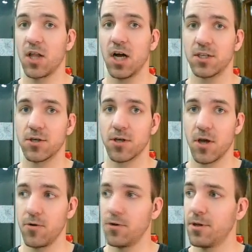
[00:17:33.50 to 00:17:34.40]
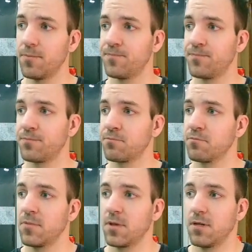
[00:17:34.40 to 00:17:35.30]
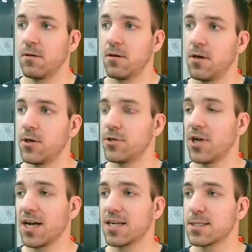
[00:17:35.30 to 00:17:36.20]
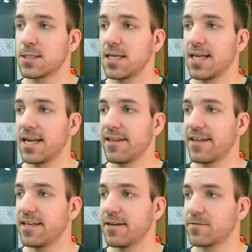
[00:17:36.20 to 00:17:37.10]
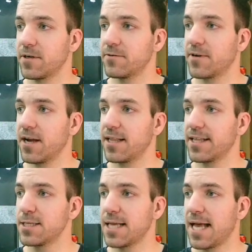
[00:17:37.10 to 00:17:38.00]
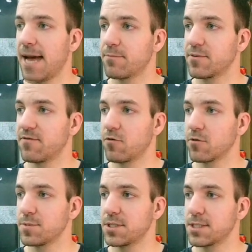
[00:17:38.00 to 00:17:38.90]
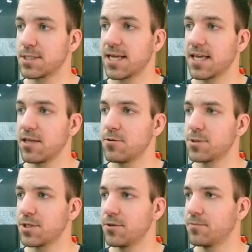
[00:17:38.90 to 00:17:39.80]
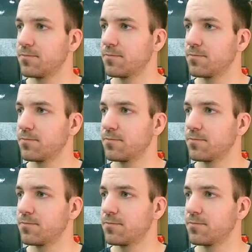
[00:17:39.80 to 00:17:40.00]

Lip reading: and launch our code, you're not going to see anything different, right? Like this app performs just like it used to.